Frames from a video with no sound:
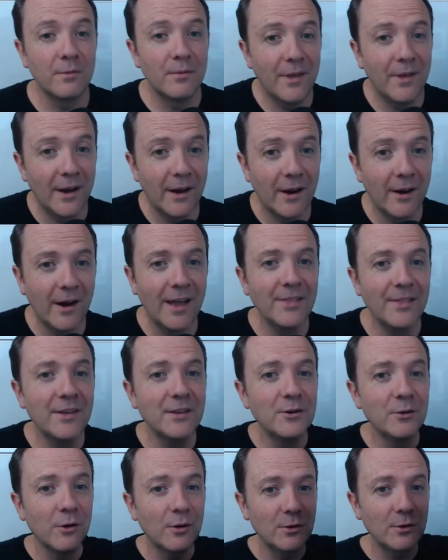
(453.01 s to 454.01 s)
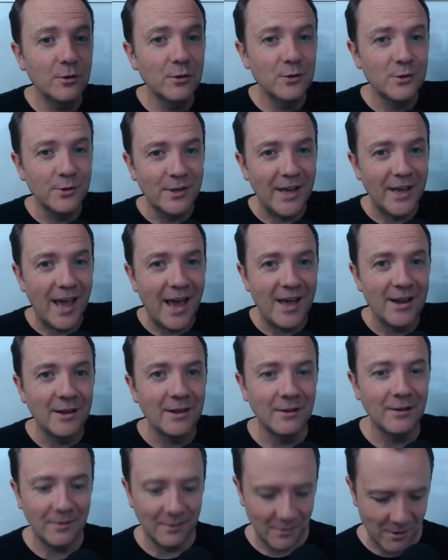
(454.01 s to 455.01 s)
there and then you're usually
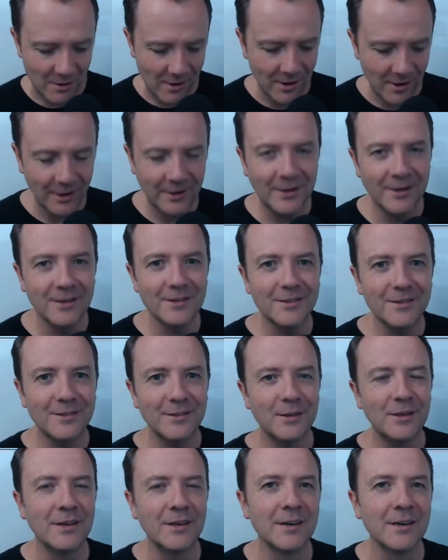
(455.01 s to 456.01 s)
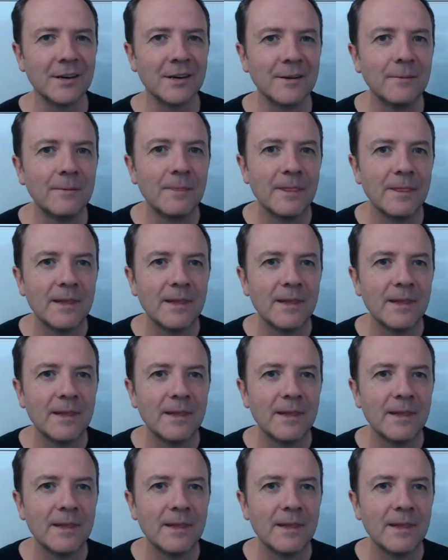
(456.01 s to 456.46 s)
adding on the uh,